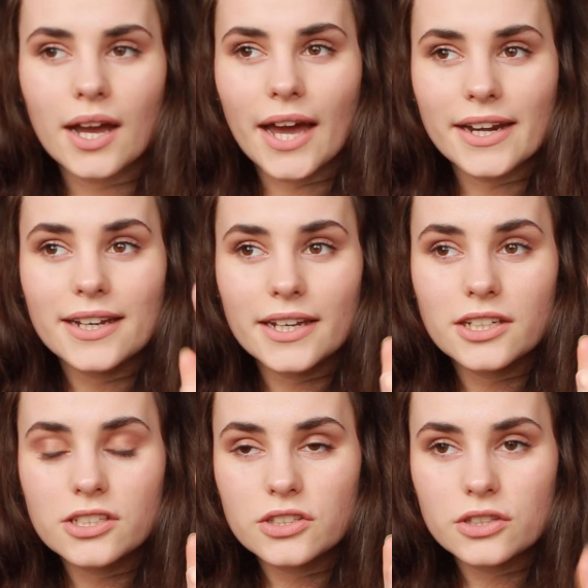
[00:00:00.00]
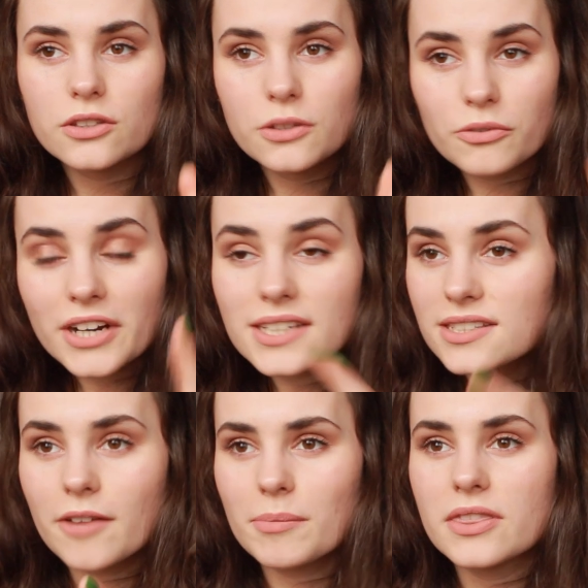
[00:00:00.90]
and the
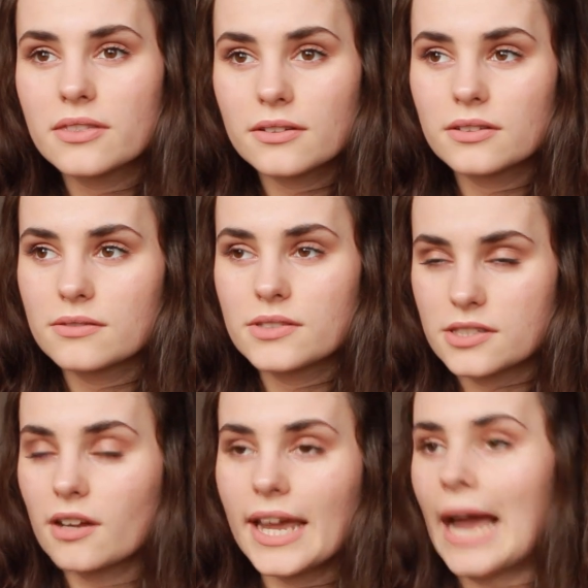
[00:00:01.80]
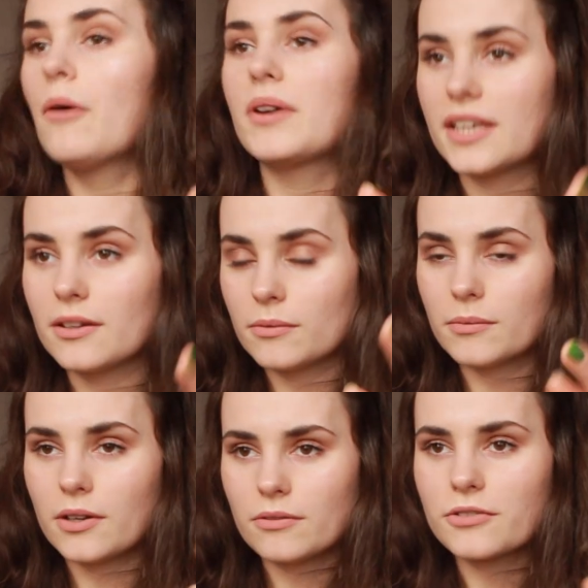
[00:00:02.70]
reason I've been stuck it out
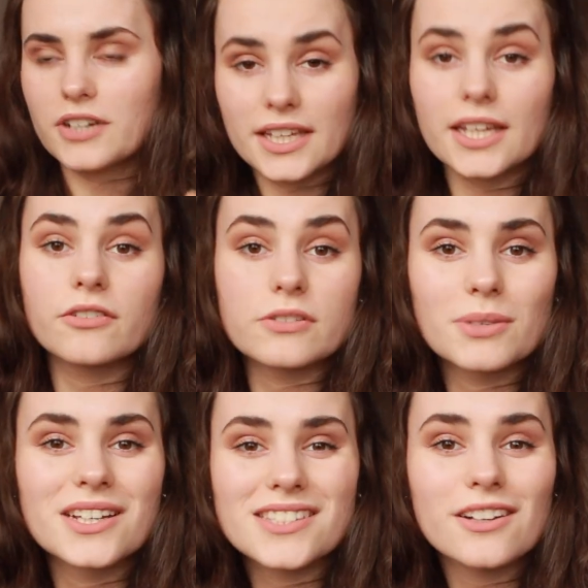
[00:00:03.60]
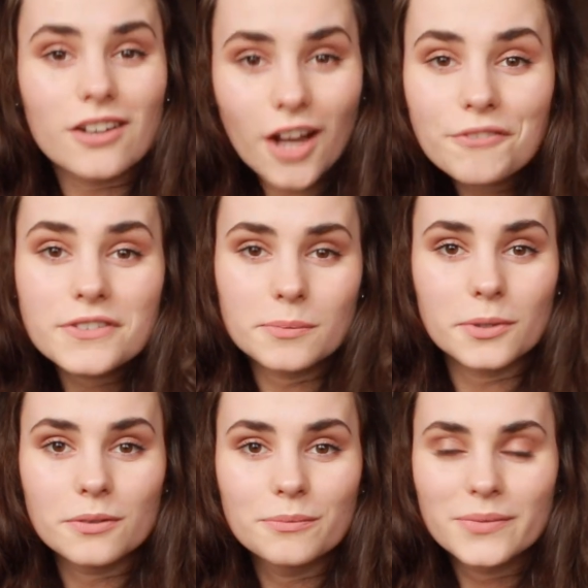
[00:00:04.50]
for a year is because I got
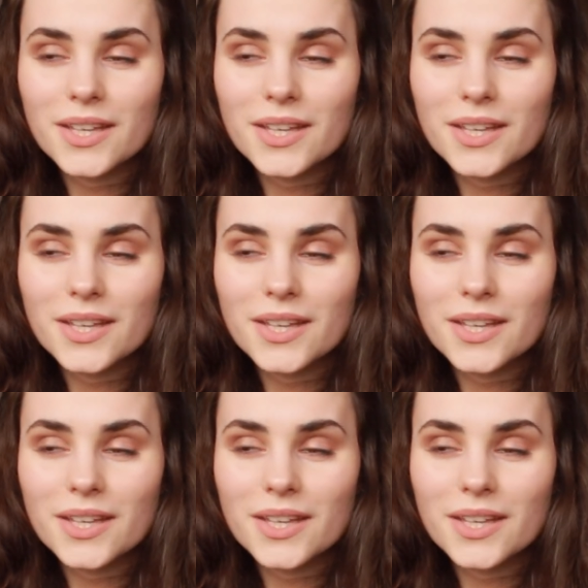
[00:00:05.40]
comfortable.